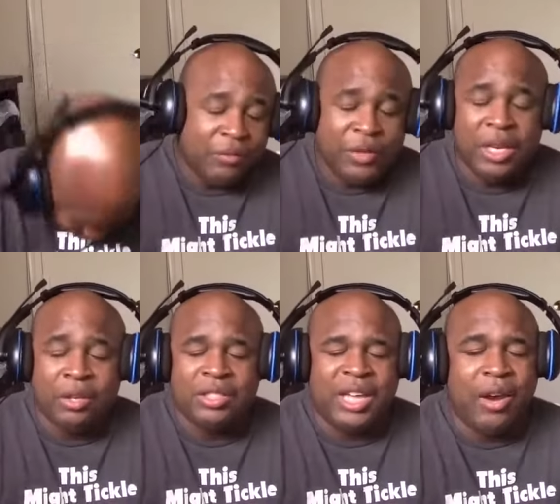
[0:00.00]

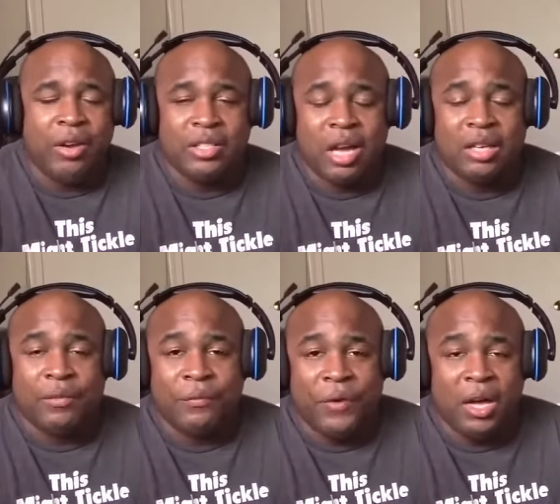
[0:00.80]
video scary as all of
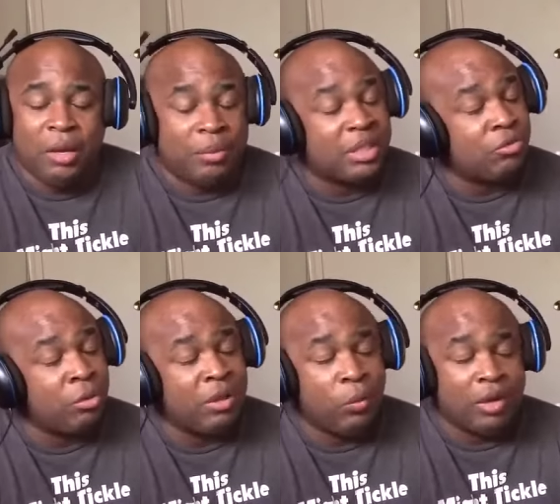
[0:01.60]
them fuck, but
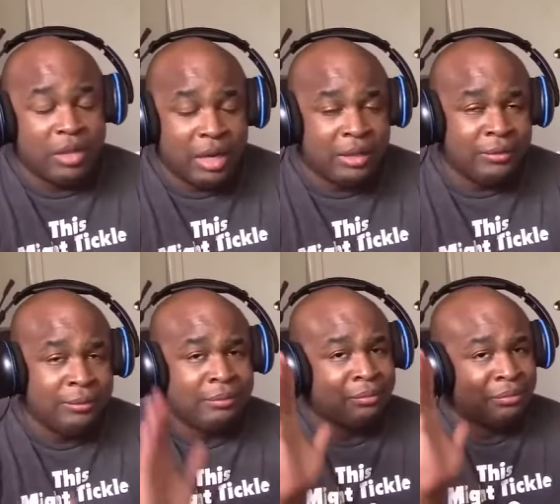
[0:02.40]
extremely well
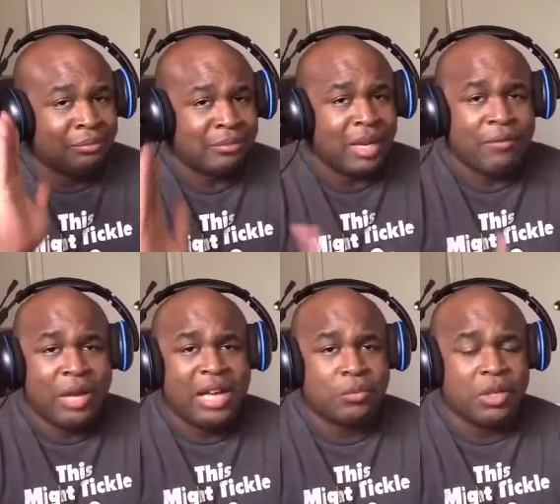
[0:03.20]
done. If you
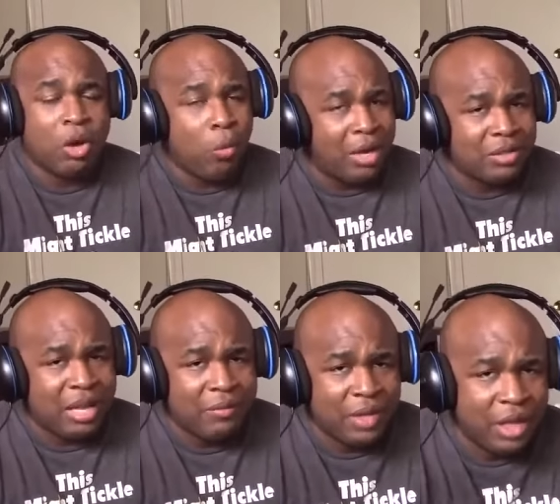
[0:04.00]
guys want to go watch
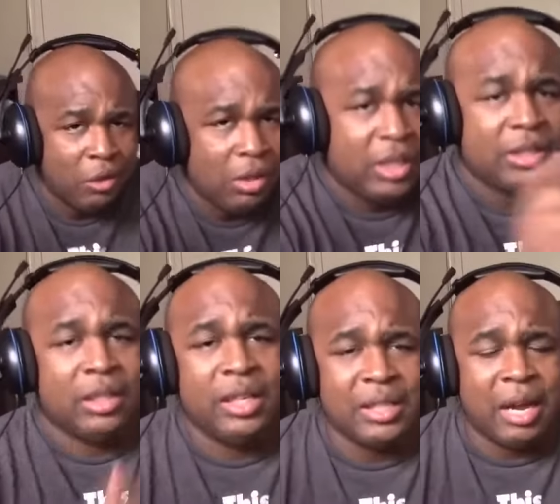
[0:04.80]
that video, click the
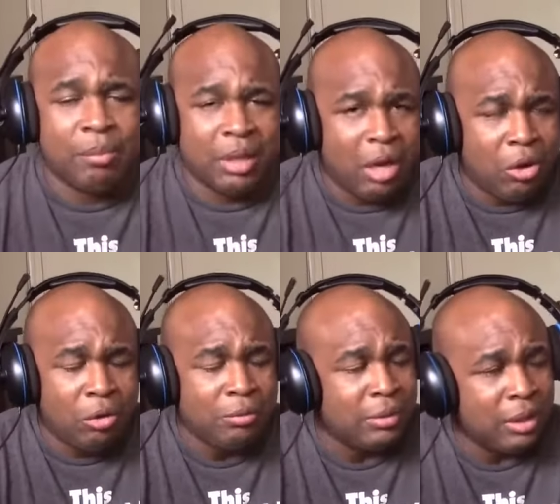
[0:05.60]
link down
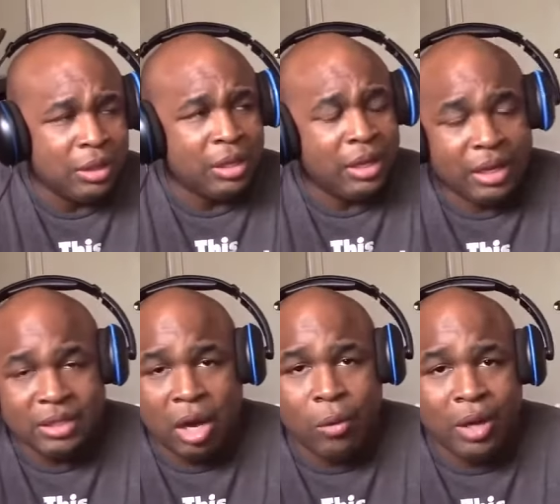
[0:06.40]
below.
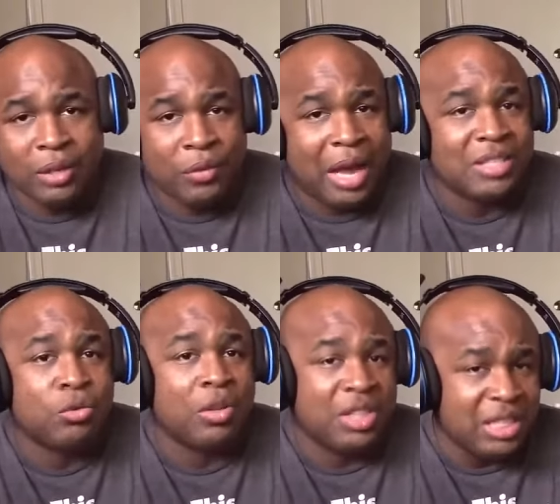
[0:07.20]
As always, if you guys
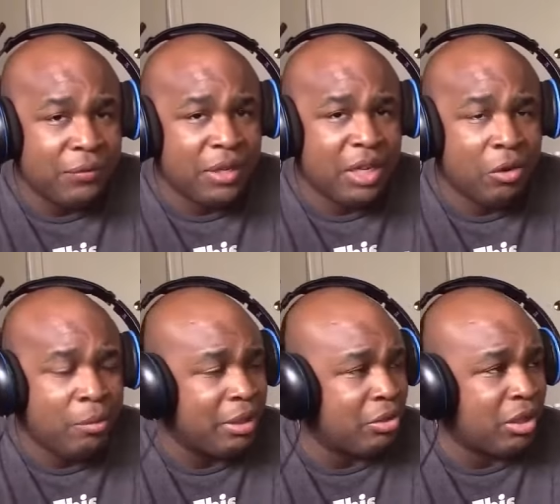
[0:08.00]
enjoyed this video,
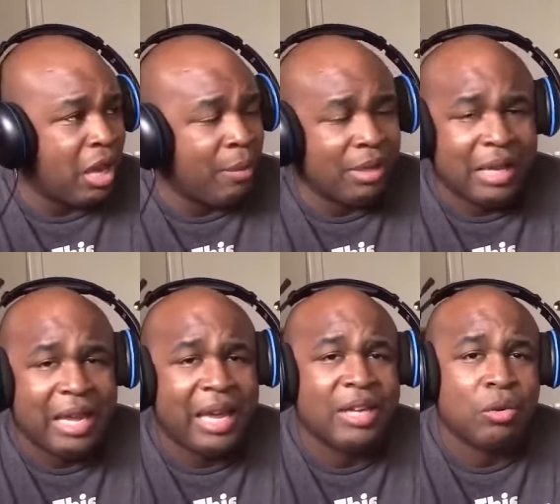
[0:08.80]
make sure to comment,
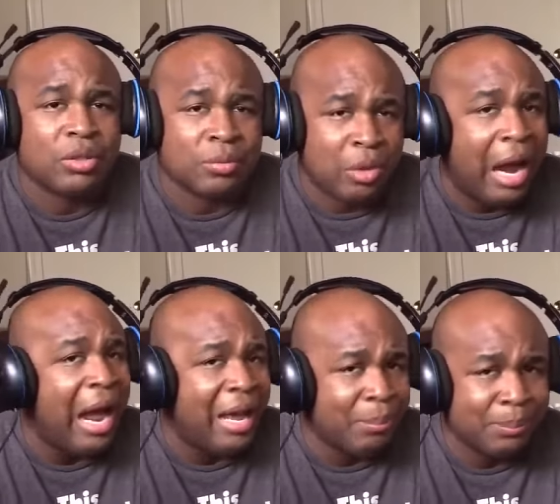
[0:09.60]
like, and or
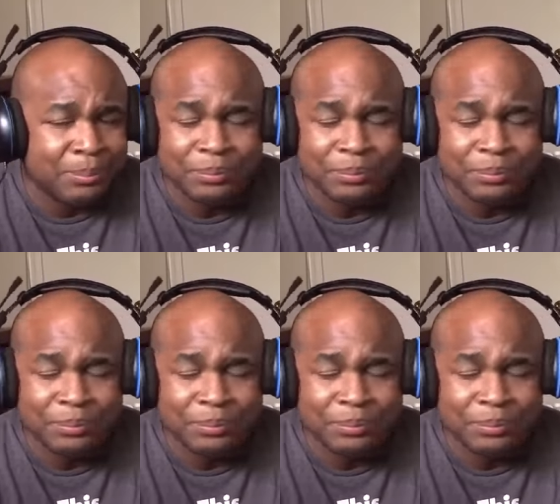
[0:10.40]
subscribe.